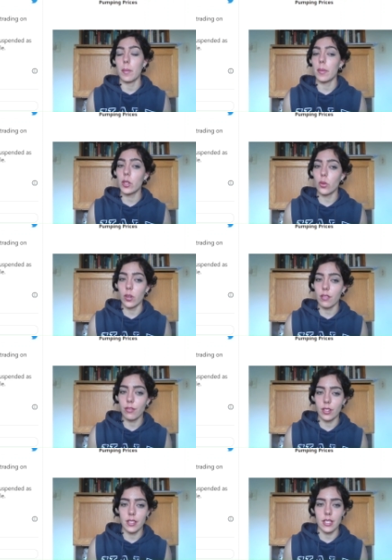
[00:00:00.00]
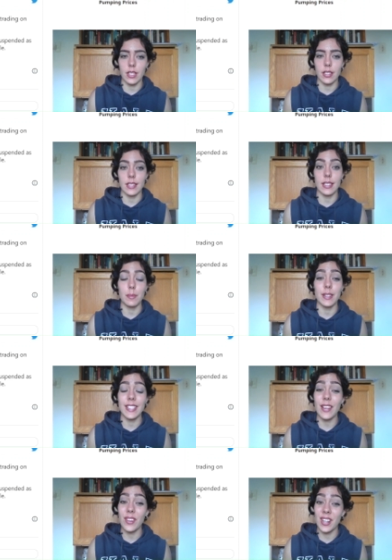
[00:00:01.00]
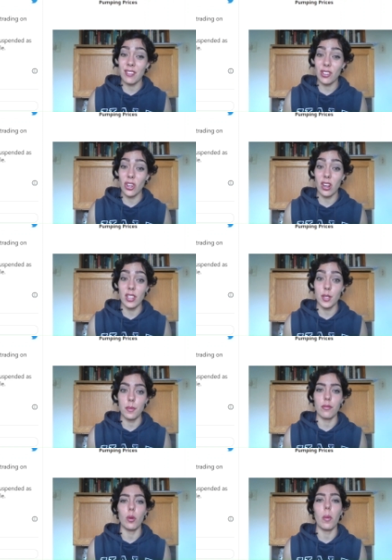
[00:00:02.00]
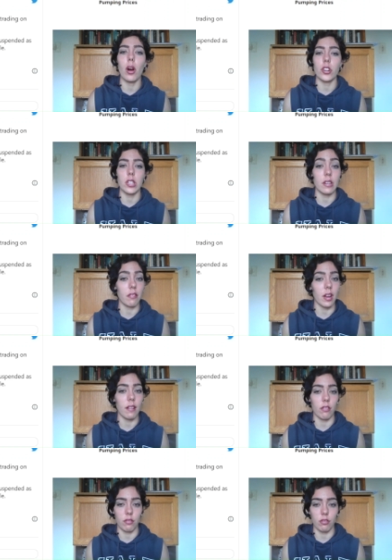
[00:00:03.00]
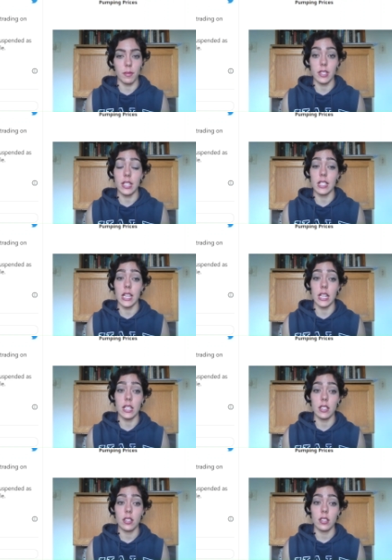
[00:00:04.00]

Bitcoin, for instance, dipped seven hundred dollars before partially recovering from the decline.